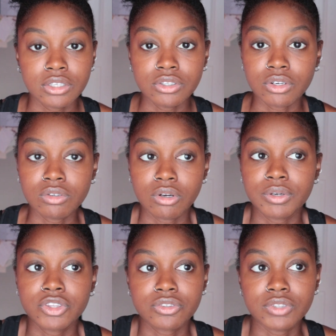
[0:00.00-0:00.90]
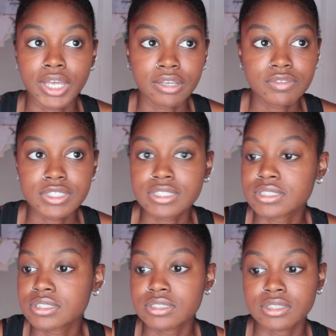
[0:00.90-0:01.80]
you know, going through life just
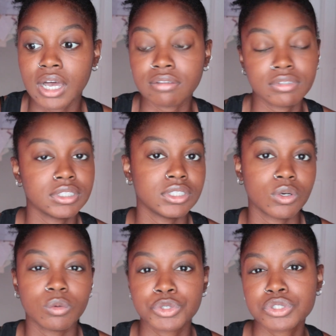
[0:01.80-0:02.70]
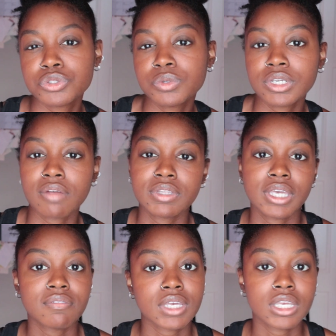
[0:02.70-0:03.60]
not really knowing what you're doing, not really
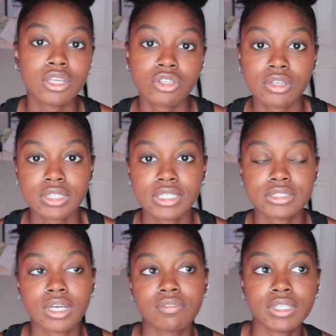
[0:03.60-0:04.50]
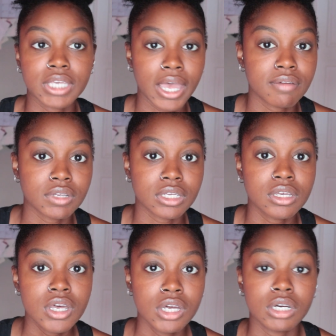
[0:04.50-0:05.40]
having a handle on things, not really
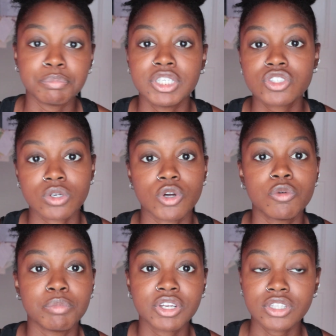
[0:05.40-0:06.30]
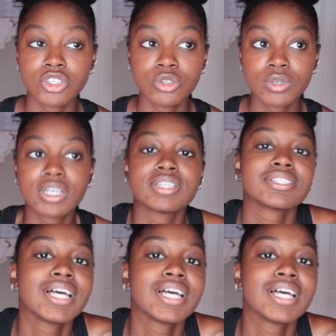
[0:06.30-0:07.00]
having a peace or hope bigger than you, because